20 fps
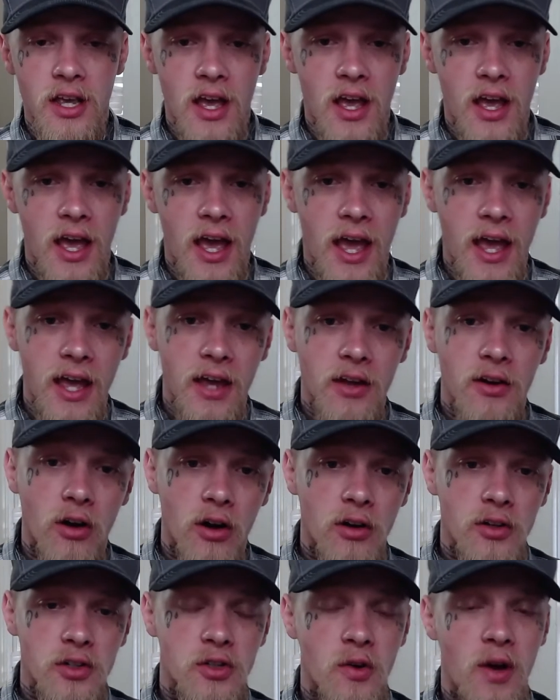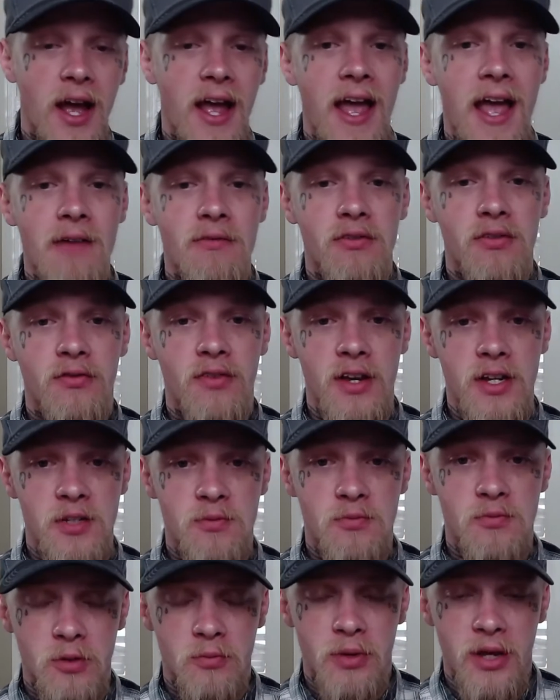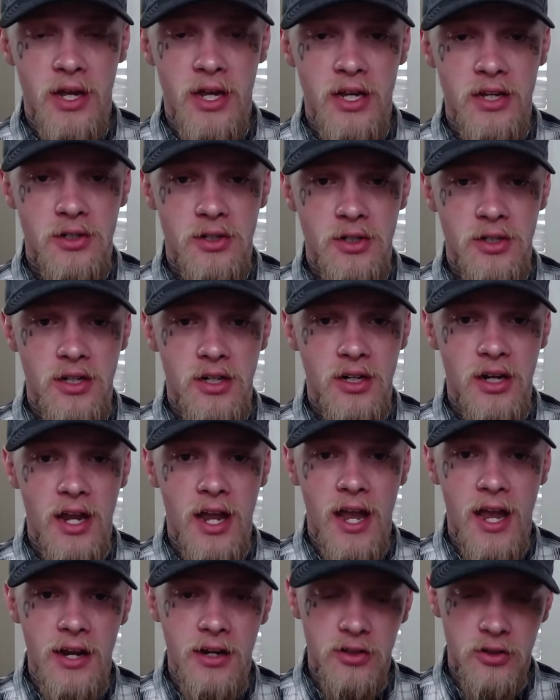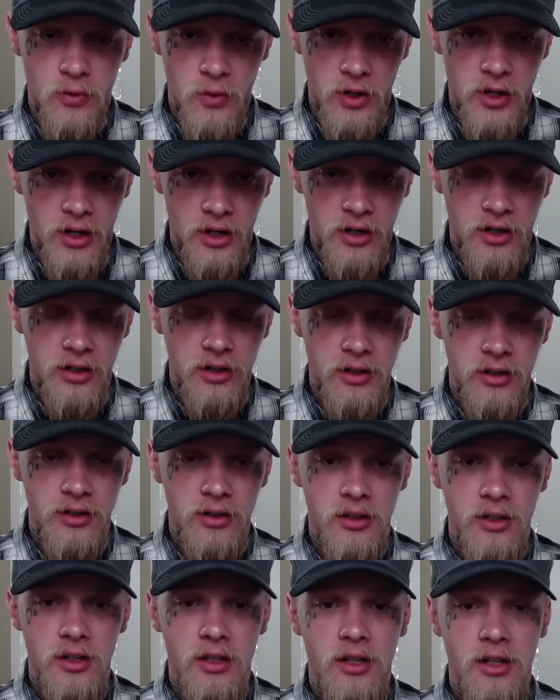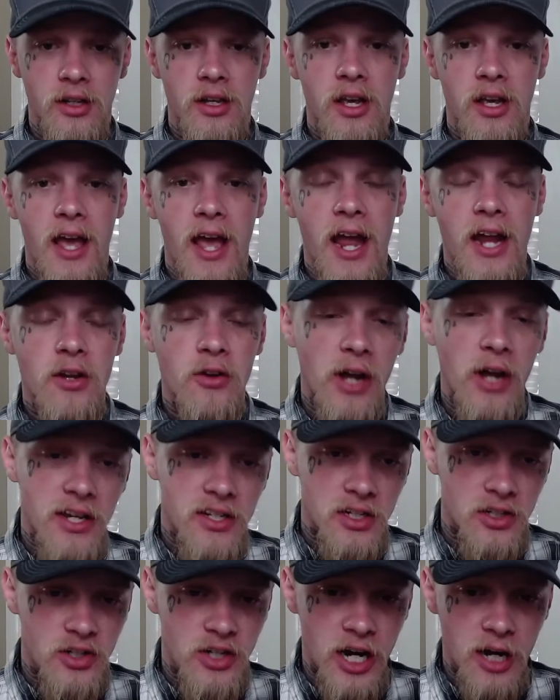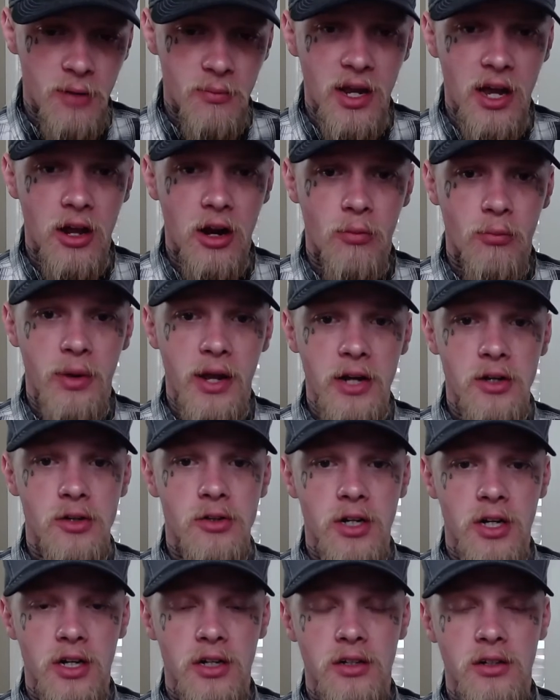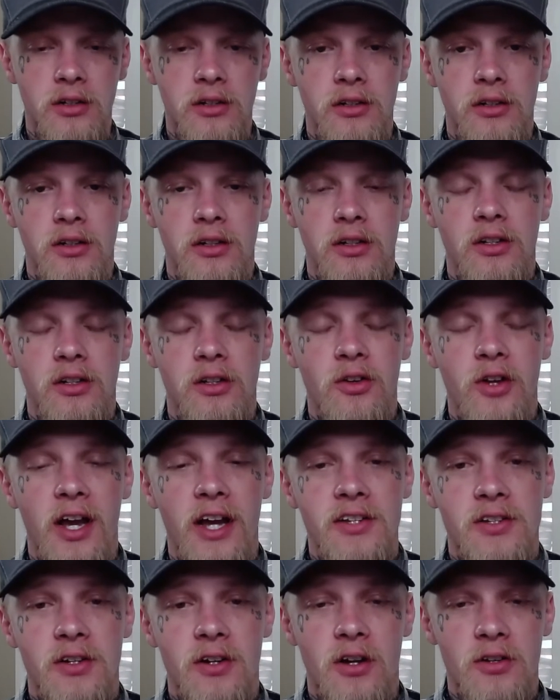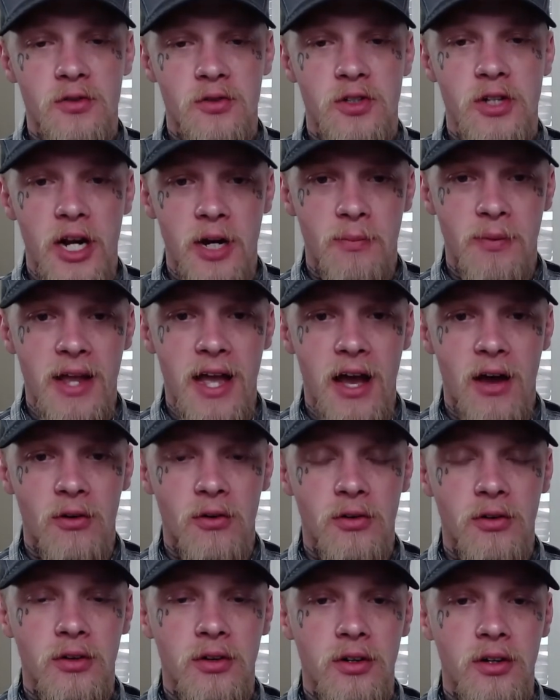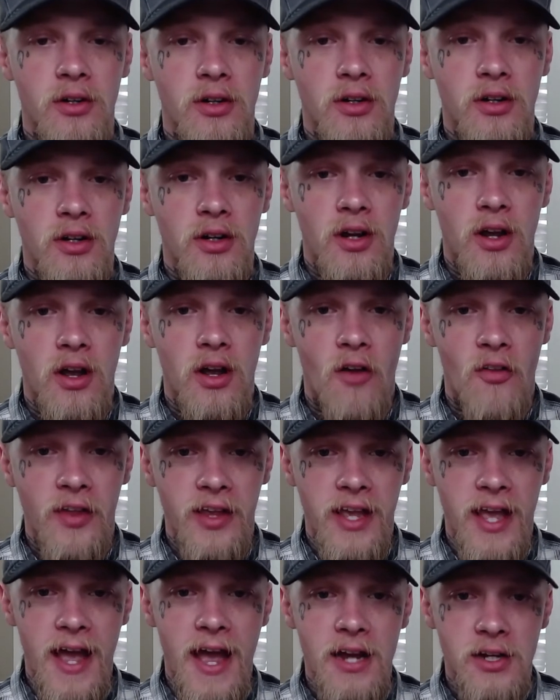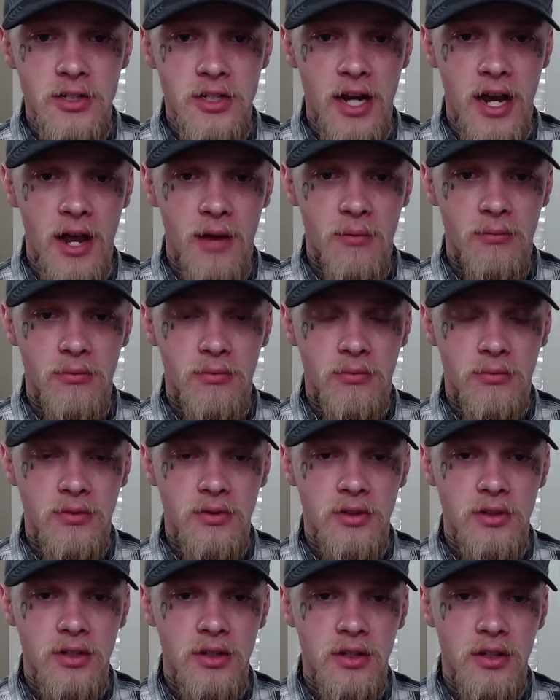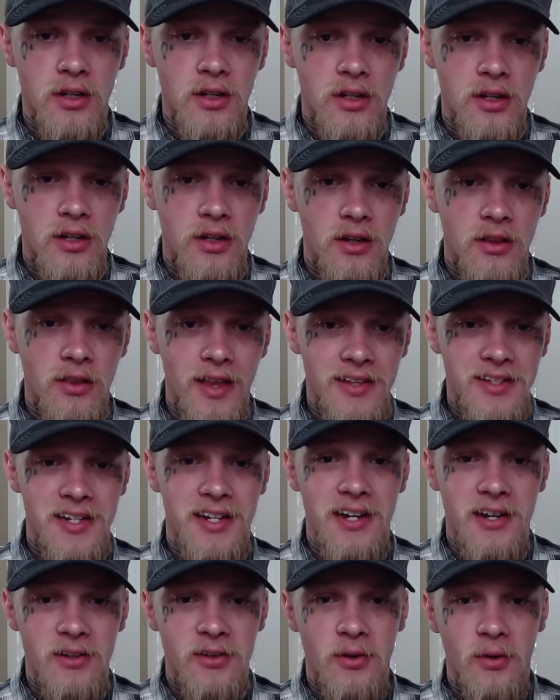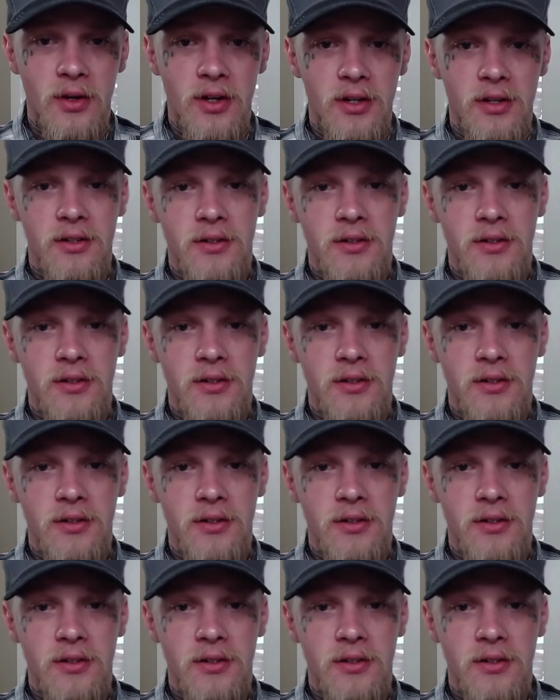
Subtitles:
And also I have a Facebook page and a Twitter. And you guys can check me out on Patreon. You guys can also check me out on the Cash App. Let's get into it.